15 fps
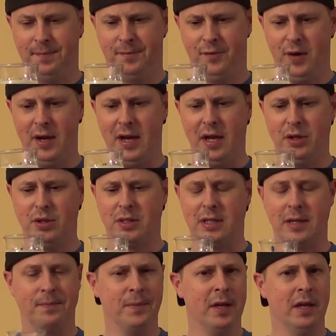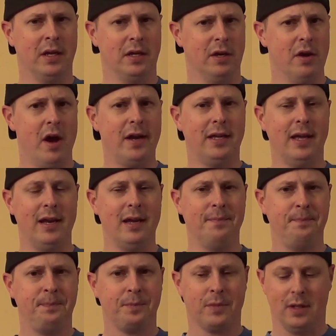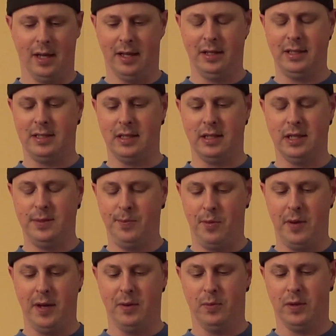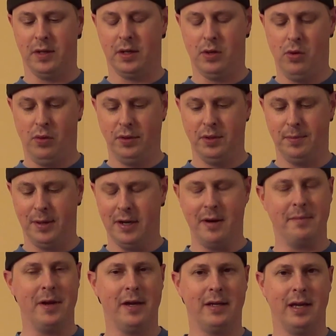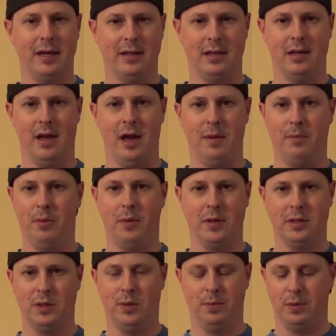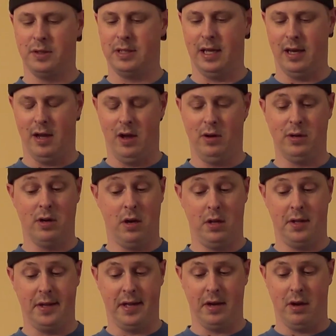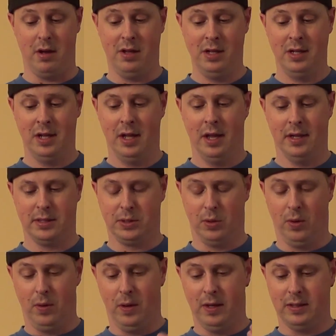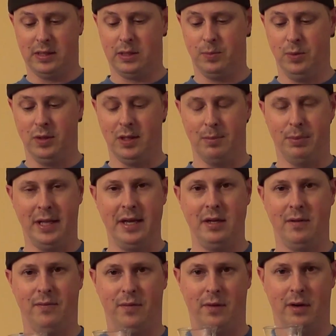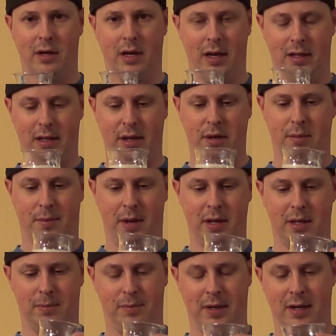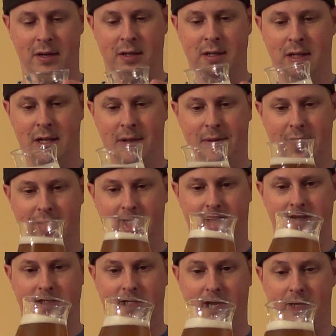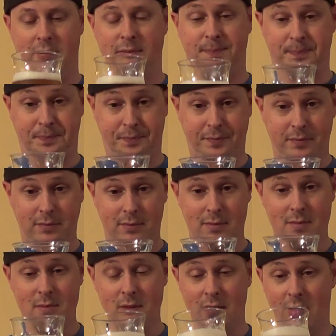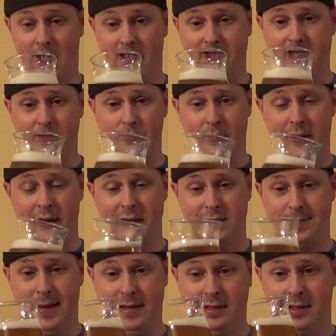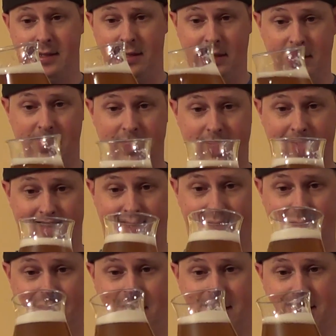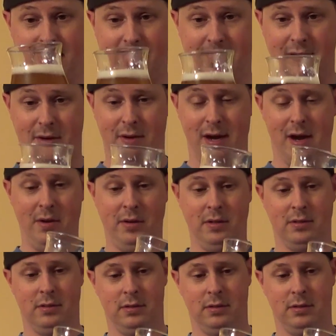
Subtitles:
Very interesting. You're not getting, at least at this point with a colder beer, I'm not getting the 9.2% alcohol at all. So it's smoothly blended for a lighter body beer. And unlike what I expected, look at that head sticking around.